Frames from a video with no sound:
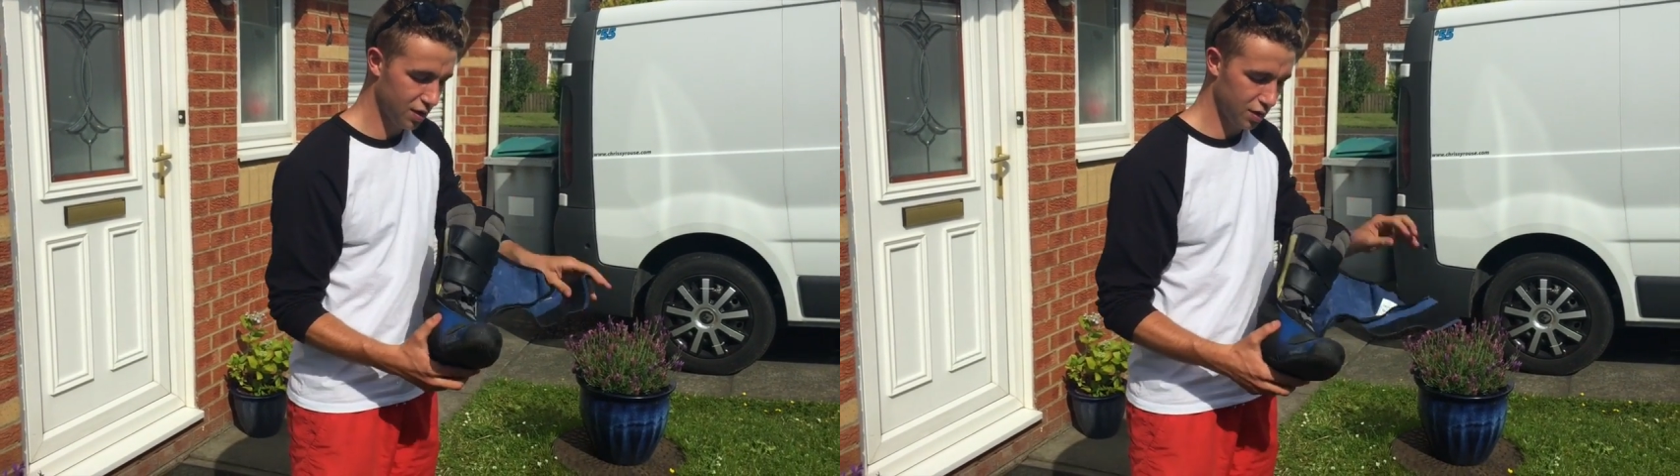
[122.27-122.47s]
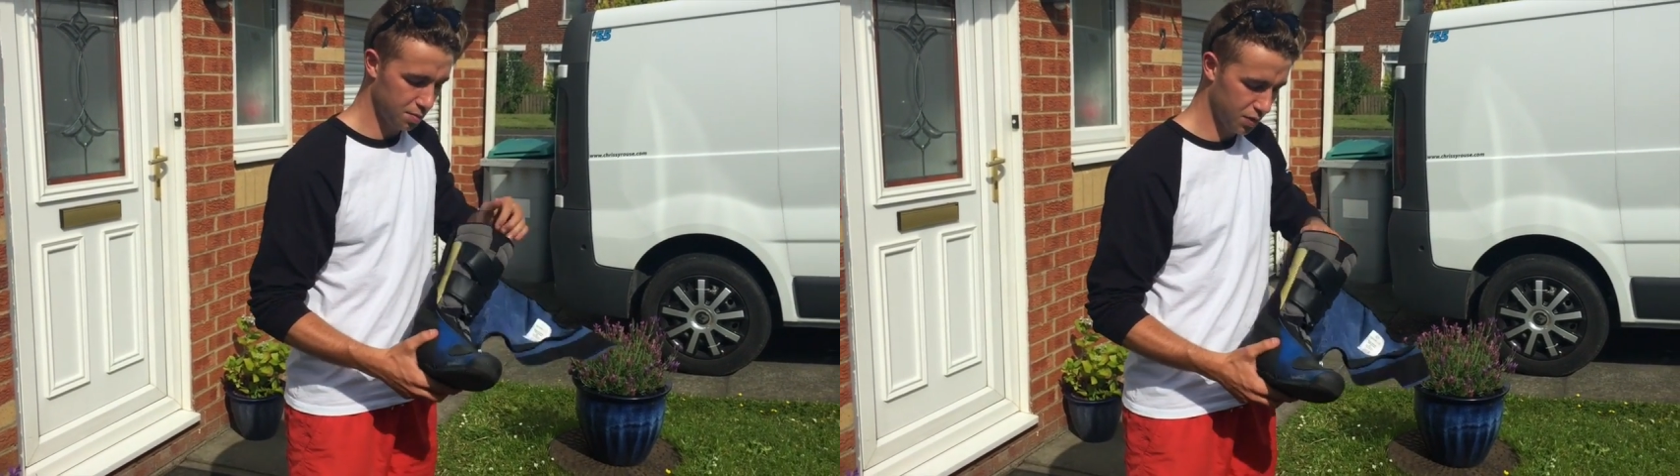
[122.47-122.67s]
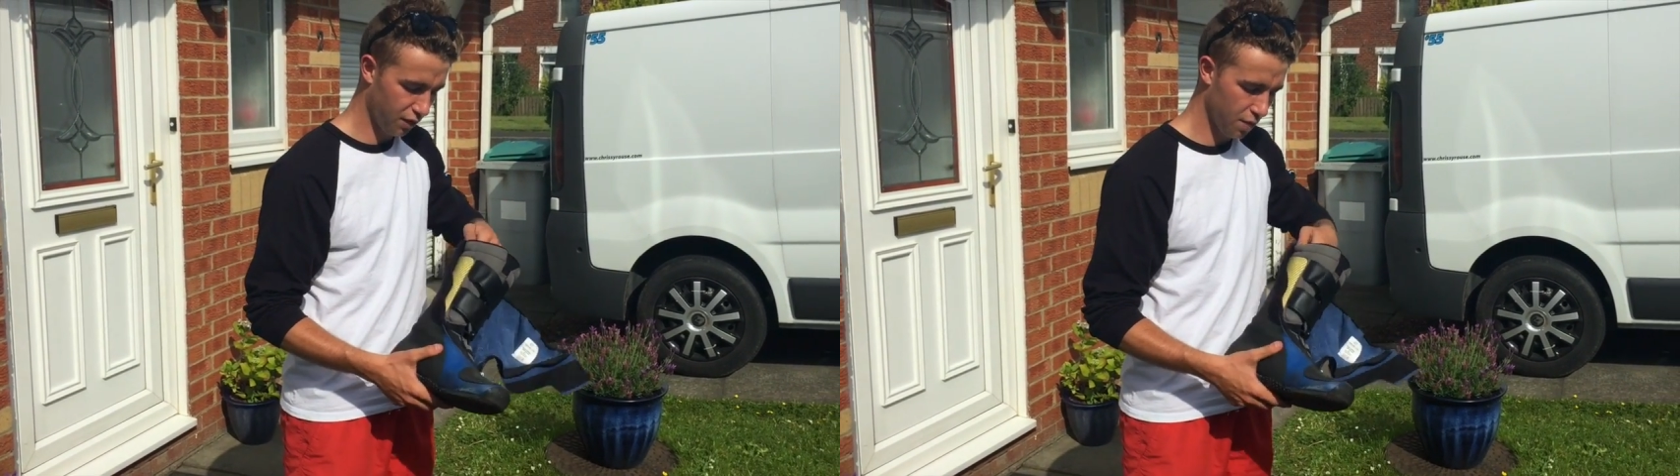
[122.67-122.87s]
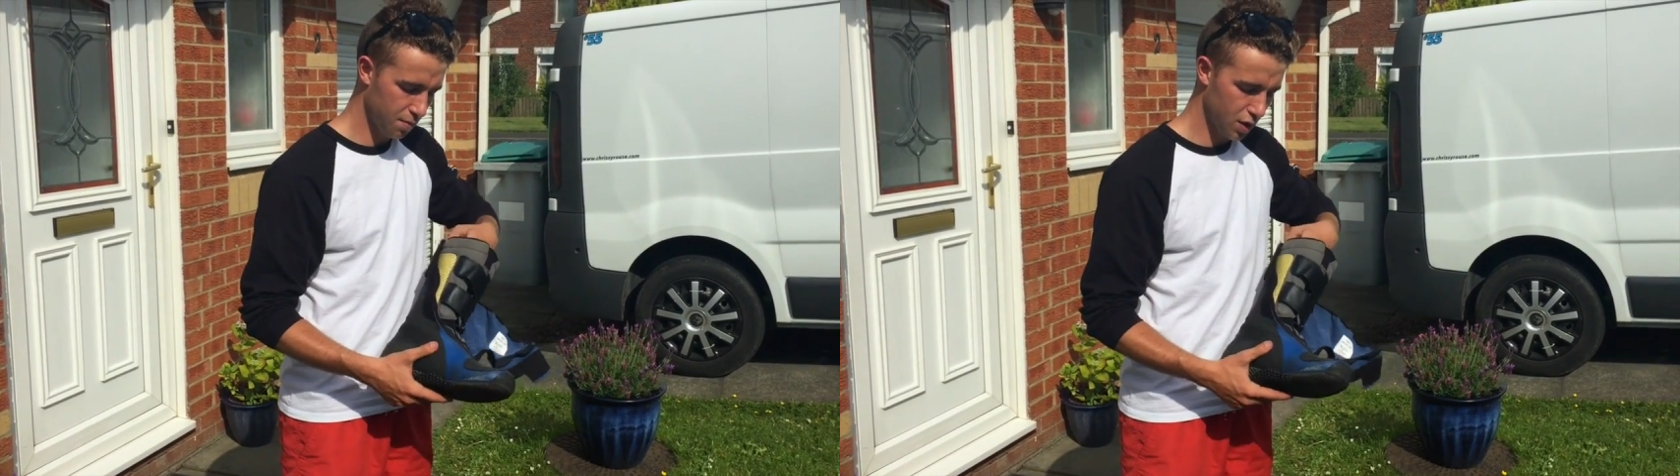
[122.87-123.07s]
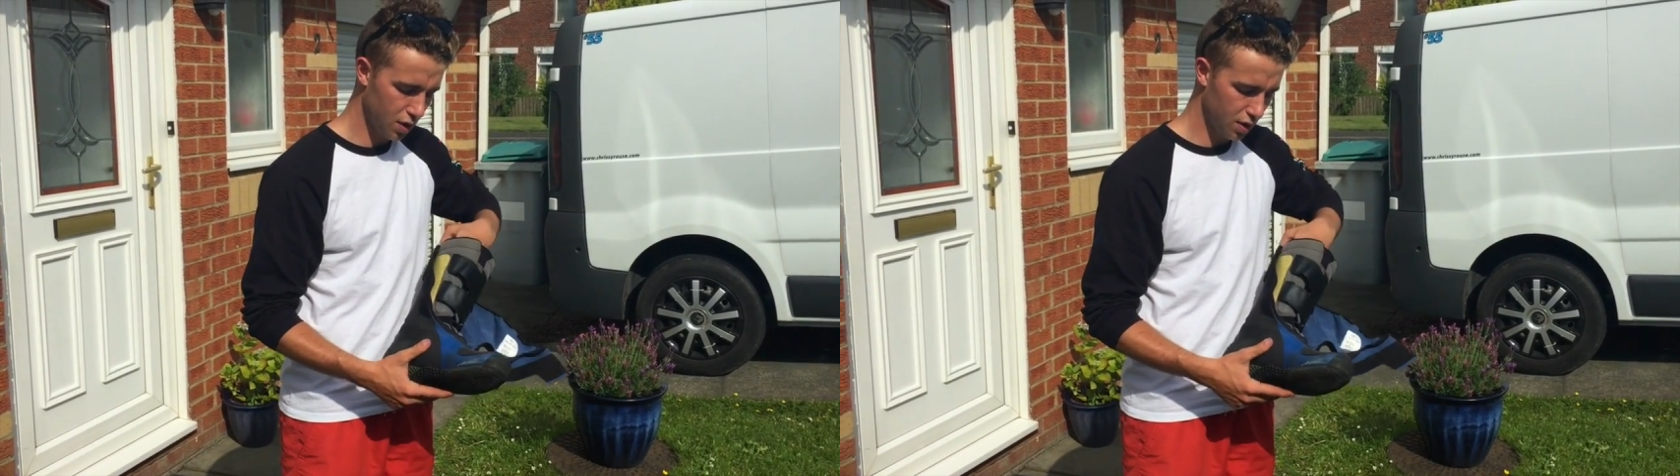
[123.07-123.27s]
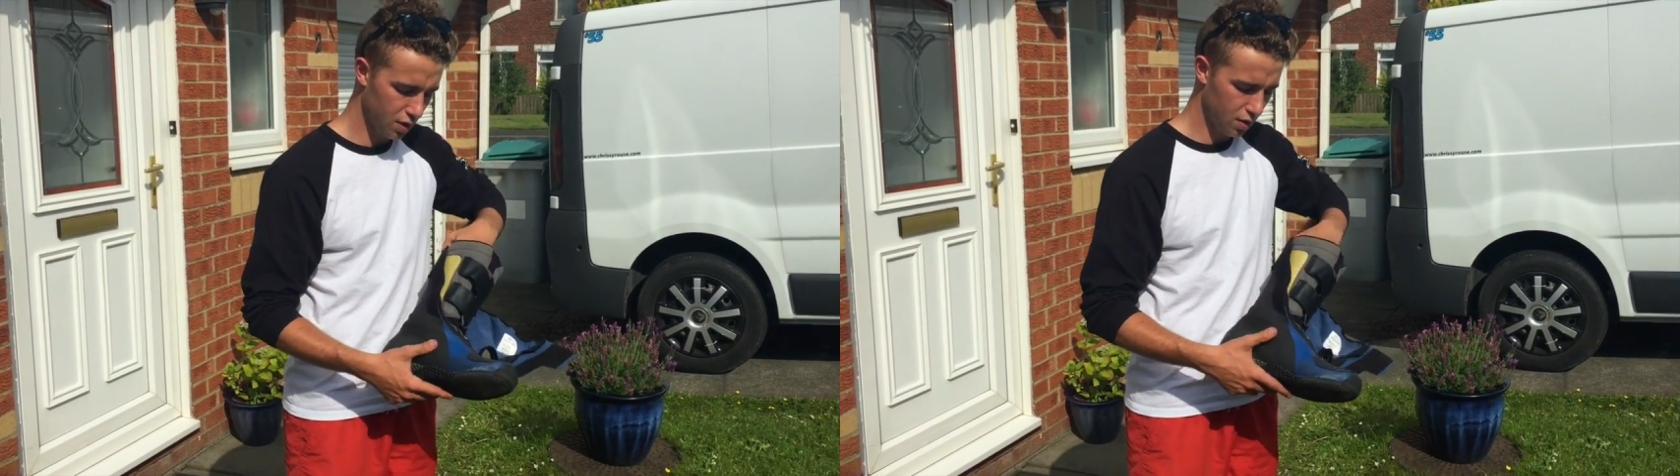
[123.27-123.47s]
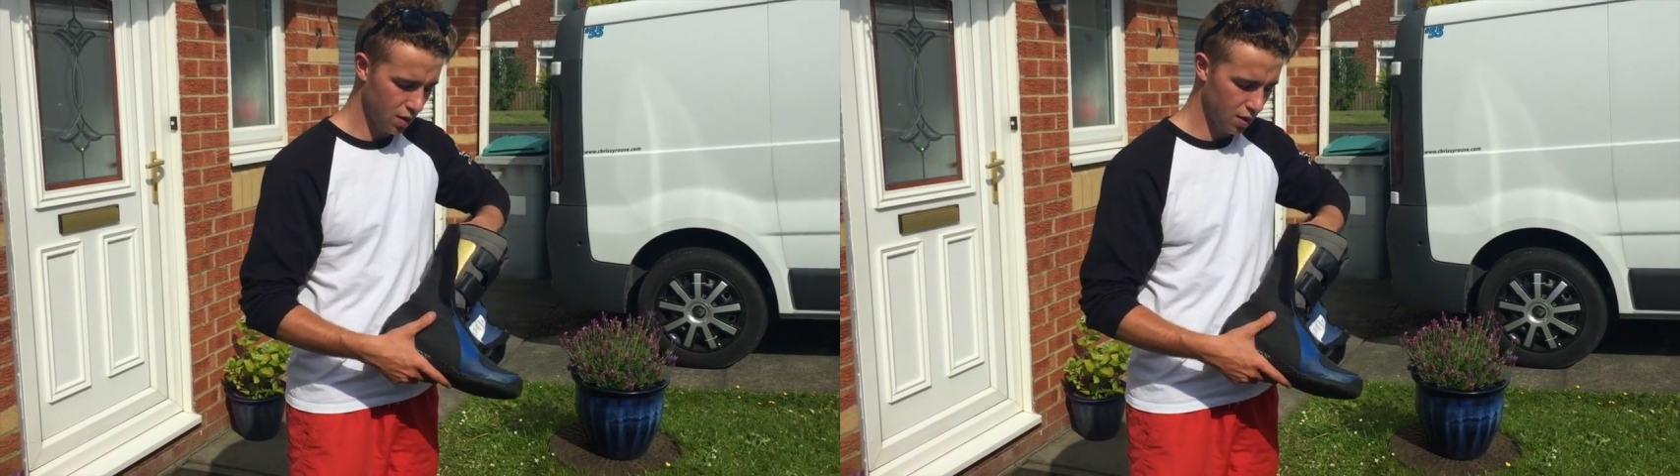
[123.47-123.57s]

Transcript: comes from the